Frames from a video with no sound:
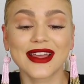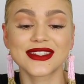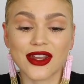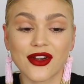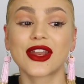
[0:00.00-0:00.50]

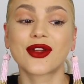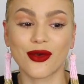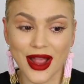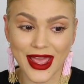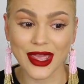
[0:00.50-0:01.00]
I started
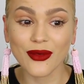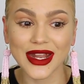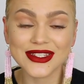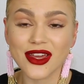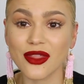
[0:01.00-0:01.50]
crying when
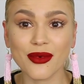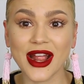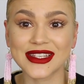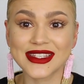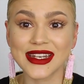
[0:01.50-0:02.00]
I saw the
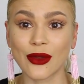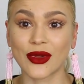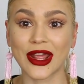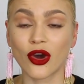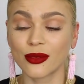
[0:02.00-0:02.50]
present and
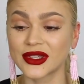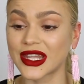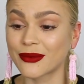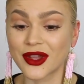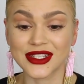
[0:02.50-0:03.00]
when I opened
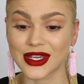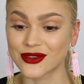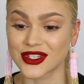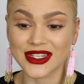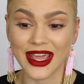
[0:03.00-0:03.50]
it because I
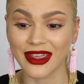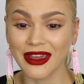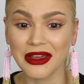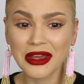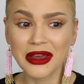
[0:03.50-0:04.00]
was just like,
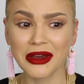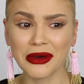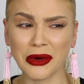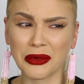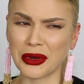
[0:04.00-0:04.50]

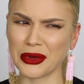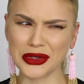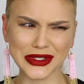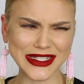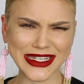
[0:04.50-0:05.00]
oh no, you